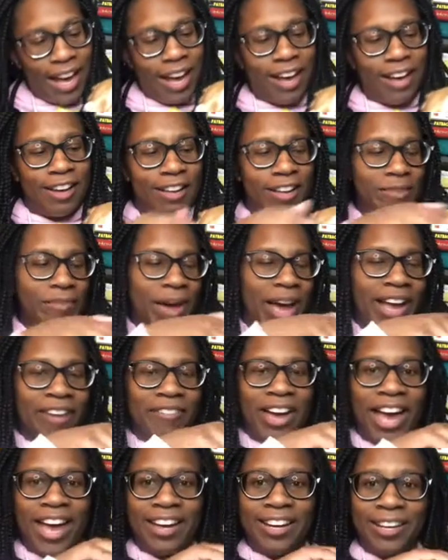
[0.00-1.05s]
I have
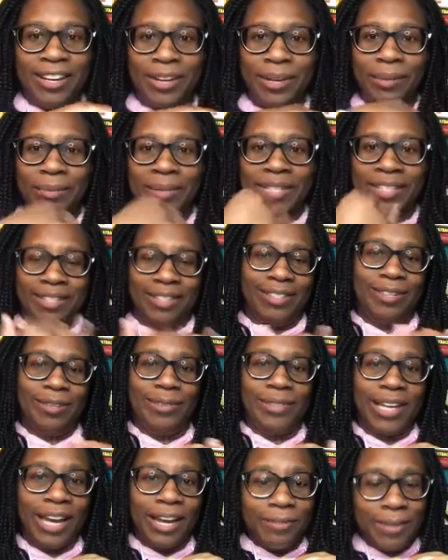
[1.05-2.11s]
had him since he
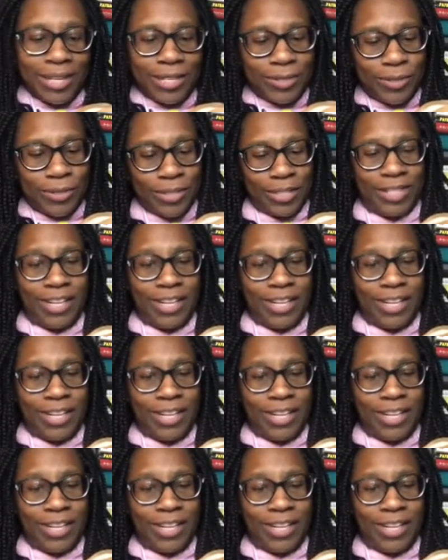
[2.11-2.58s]
was 8 weeks old,